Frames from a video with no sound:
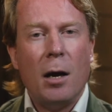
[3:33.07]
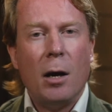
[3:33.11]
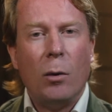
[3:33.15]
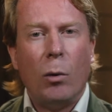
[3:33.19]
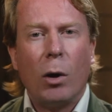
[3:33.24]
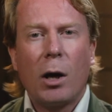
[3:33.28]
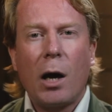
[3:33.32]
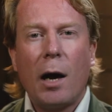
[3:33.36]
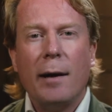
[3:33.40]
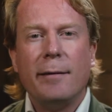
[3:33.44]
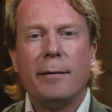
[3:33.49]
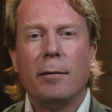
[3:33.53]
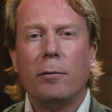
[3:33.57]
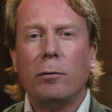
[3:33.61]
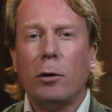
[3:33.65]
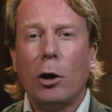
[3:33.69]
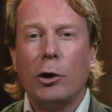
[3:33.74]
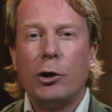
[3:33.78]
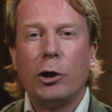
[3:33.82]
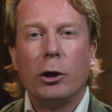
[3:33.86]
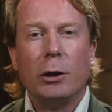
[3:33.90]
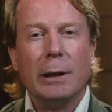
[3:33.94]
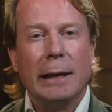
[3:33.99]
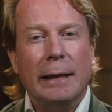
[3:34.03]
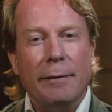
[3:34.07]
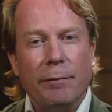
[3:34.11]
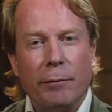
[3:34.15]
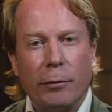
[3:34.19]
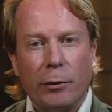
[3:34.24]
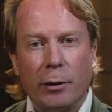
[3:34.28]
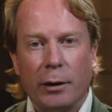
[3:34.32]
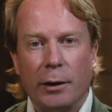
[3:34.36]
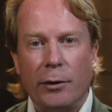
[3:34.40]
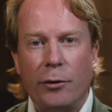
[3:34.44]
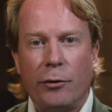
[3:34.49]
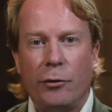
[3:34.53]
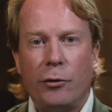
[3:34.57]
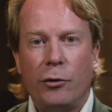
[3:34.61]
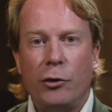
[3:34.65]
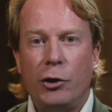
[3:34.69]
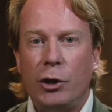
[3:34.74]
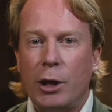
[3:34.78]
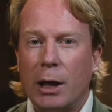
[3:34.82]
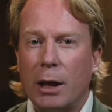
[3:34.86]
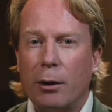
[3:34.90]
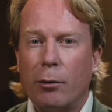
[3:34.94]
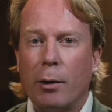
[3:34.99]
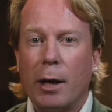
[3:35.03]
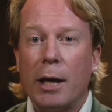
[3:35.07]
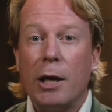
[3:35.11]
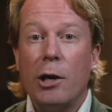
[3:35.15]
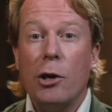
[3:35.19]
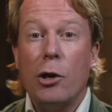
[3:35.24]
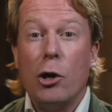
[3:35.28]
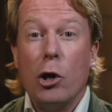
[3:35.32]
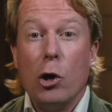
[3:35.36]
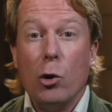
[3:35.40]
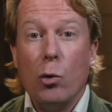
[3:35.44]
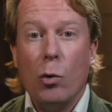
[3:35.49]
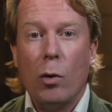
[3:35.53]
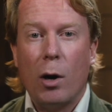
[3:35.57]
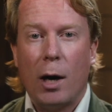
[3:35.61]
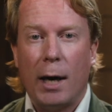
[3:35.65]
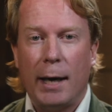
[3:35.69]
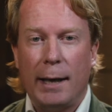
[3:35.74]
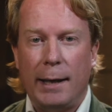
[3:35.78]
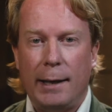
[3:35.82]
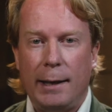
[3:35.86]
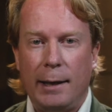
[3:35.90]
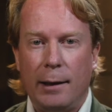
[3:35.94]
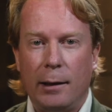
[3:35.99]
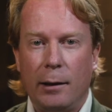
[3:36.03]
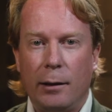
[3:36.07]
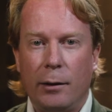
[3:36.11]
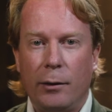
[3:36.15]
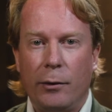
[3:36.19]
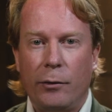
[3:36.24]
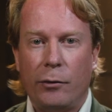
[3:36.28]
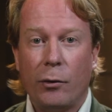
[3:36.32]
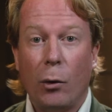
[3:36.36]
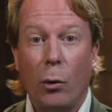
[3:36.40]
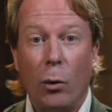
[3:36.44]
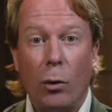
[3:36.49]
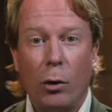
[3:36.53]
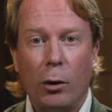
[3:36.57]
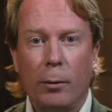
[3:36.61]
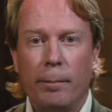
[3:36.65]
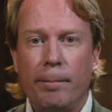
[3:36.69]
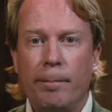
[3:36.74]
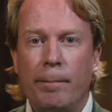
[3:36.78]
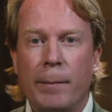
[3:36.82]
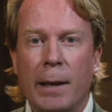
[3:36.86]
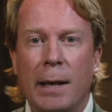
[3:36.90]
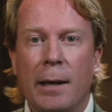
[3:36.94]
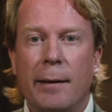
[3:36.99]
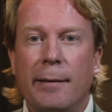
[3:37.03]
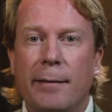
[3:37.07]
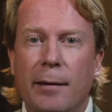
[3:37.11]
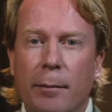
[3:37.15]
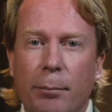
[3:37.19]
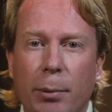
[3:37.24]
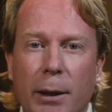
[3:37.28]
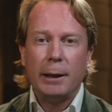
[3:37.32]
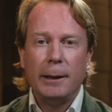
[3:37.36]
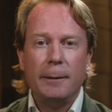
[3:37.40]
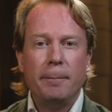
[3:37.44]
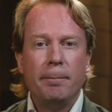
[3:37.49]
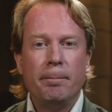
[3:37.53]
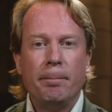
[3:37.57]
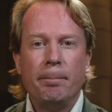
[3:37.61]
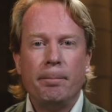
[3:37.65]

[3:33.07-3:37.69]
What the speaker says: What kinds of logical inference generate new ideas? Or simply